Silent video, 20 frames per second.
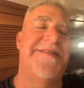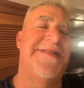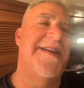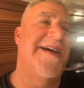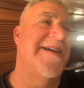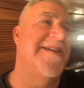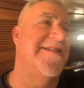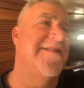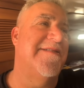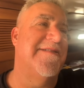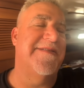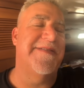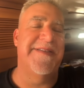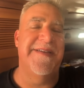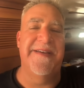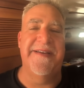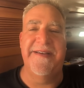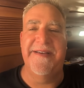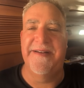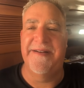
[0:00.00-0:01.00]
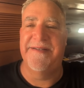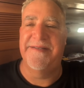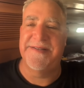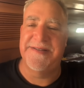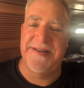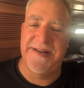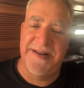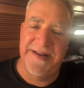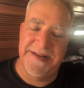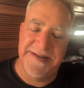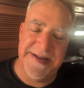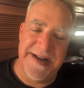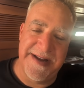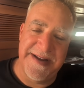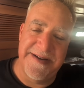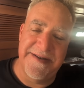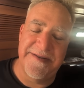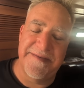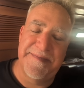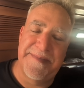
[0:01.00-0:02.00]
not your thing. It's
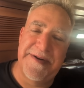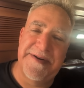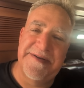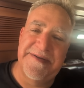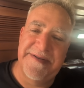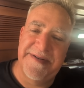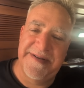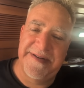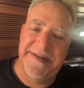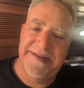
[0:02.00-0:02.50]
not your boat.